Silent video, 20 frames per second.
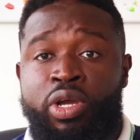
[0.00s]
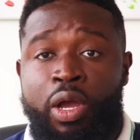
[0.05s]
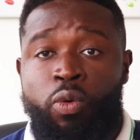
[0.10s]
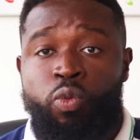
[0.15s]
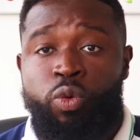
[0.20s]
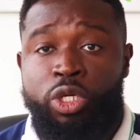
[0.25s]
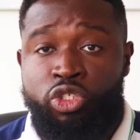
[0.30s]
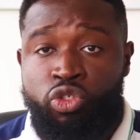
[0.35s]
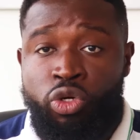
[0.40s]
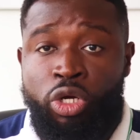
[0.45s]

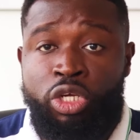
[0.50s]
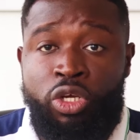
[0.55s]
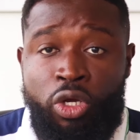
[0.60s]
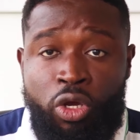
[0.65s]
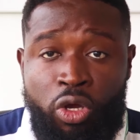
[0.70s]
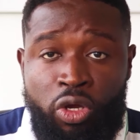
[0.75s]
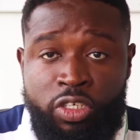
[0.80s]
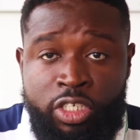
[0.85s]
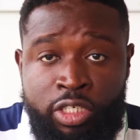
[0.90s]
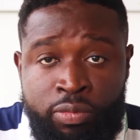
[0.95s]
can withdraw your
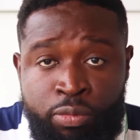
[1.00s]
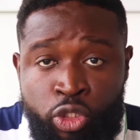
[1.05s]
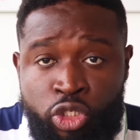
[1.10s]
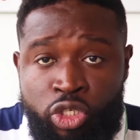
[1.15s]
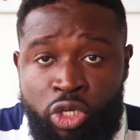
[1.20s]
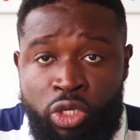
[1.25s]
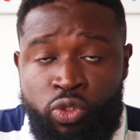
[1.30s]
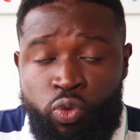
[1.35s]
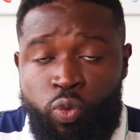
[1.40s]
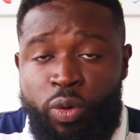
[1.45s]

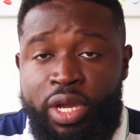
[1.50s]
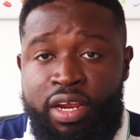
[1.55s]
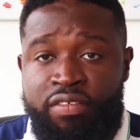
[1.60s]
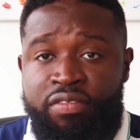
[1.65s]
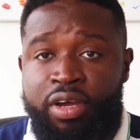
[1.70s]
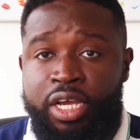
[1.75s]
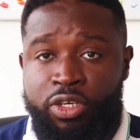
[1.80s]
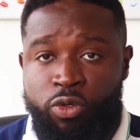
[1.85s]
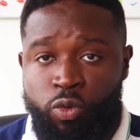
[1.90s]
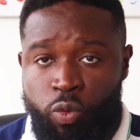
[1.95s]
contributions
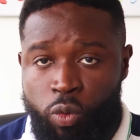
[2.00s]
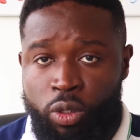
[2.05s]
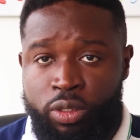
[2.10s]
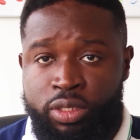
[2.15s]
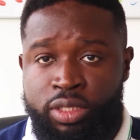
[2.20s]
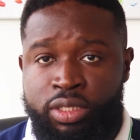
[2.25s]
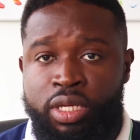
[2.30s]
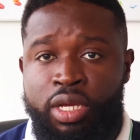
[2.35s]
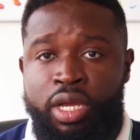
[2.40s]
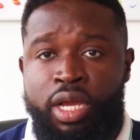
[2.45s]
whenever you
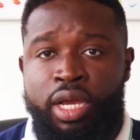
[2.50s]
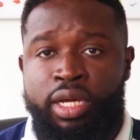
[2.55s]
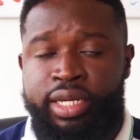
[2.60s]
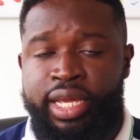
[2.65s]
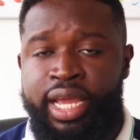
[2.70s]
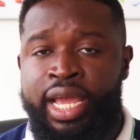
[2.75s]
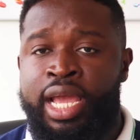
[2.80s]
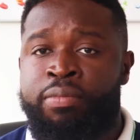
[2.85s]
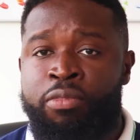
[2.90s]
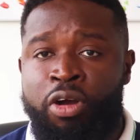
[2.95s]
want.
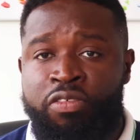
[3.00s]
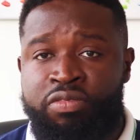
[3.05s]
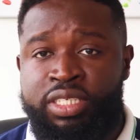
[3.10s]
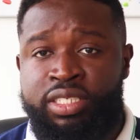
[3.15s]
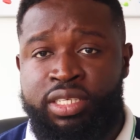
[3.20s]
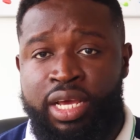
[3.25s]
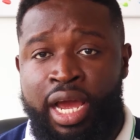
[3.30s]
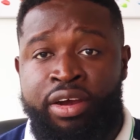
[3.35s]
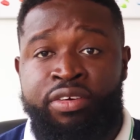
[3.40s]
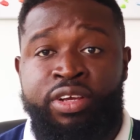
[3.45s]
The aim of
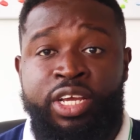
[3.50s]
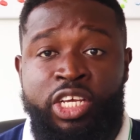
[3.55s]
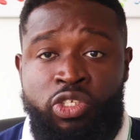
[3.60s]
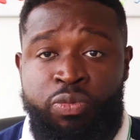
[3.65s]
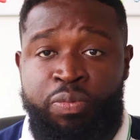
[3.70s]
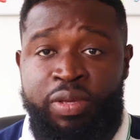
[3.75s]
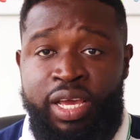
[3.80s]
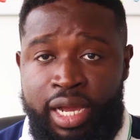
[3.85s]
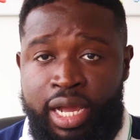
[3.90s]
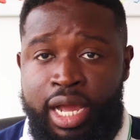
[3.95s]
this
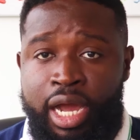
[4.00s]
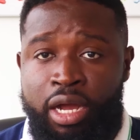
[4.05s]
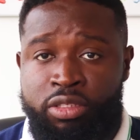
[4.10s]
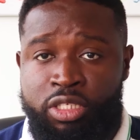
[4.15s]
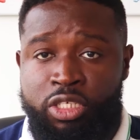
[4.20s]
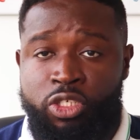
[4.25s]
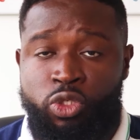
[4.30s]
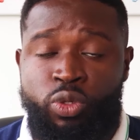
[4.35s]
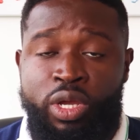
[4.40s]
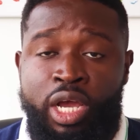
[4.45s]
RESP
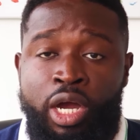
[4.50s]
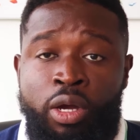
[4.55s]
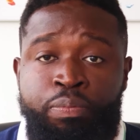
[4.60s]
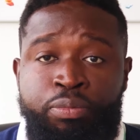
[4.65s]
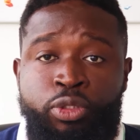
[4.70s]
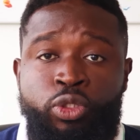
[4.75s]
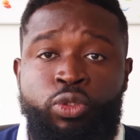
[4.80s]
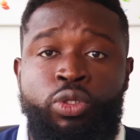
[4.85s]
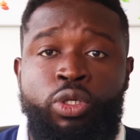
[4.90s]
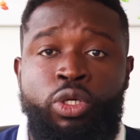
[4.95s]
account is to
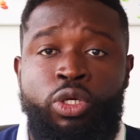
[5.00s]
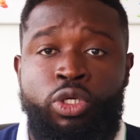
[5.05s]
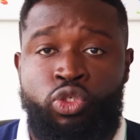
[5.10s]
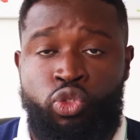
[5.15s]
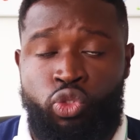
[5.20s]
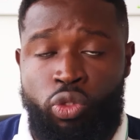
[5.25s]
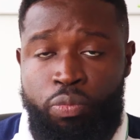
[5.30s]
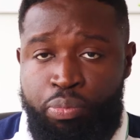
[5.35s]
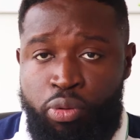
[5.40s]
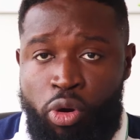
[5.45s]
help you
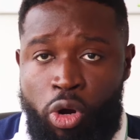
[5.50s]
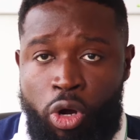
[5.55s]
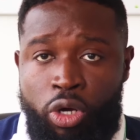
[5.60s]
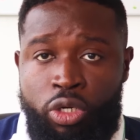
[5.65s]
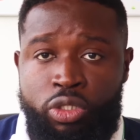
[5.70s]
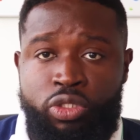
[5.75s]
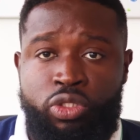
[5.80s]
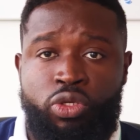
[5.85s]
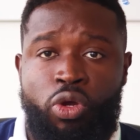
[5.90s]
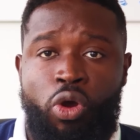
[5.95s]

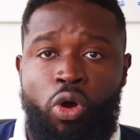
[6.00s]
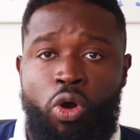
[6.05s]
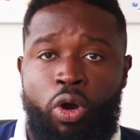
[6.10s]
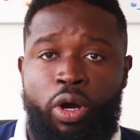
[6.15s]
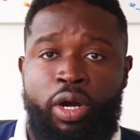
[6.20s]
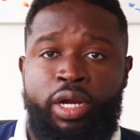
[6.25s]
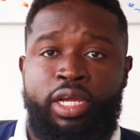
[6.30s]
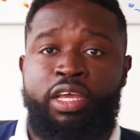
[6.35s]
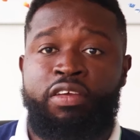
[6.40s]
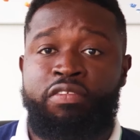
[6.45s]
support
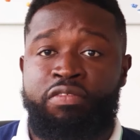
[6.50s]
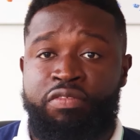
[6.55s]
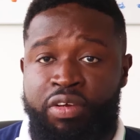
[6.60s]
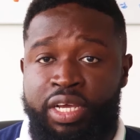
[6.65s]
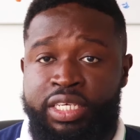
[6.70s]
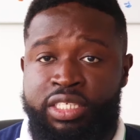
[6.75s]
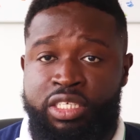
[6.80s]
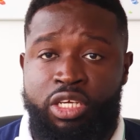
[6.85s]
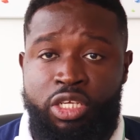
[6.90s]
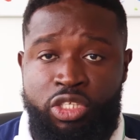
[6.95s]
or
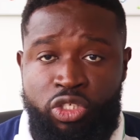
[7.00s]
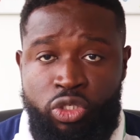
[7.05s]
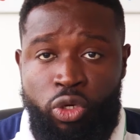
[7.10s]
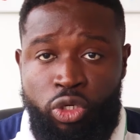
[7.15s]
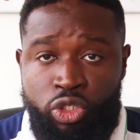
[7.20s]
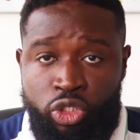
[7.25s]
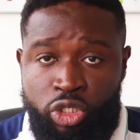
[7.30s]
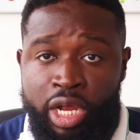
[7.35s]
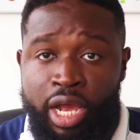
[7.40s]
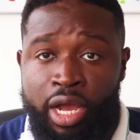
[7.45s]
invest into
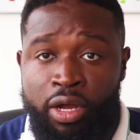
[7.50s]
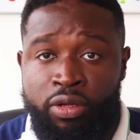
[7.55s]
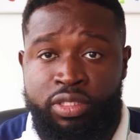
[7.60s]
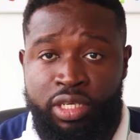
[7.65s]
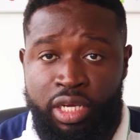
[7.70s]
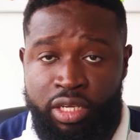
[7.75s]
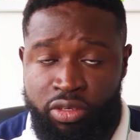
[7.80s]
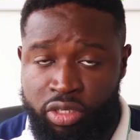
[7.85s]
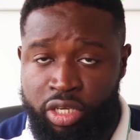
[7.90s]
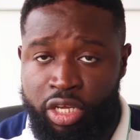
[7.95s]
your
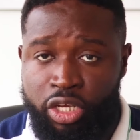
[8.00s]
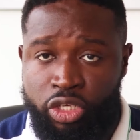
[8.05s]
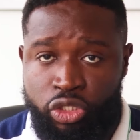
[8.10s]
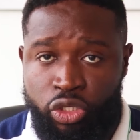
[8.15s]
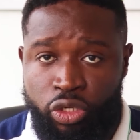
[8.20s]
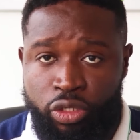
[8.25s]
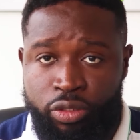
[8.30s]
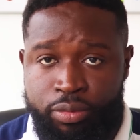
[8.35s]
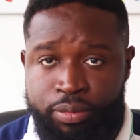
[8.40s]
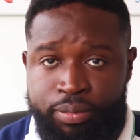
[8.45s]
child's
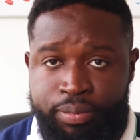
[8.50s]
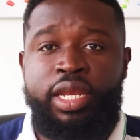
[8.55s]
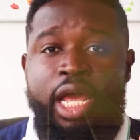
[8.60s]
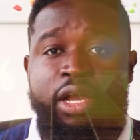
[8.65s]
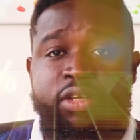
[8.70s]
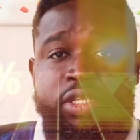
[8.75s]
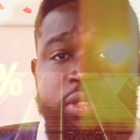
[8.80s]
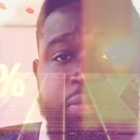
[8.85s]
education. Now,